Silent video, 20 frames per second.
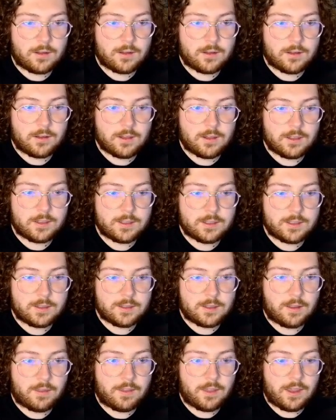This is
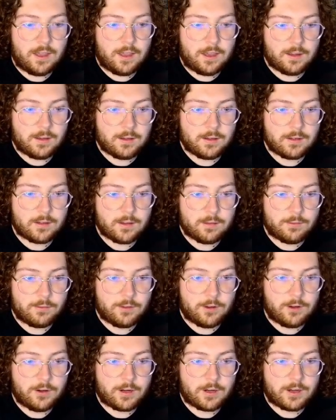the thing. If
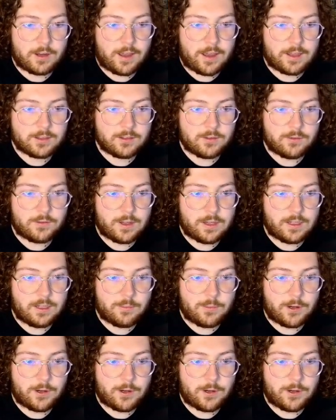you're a Castlevania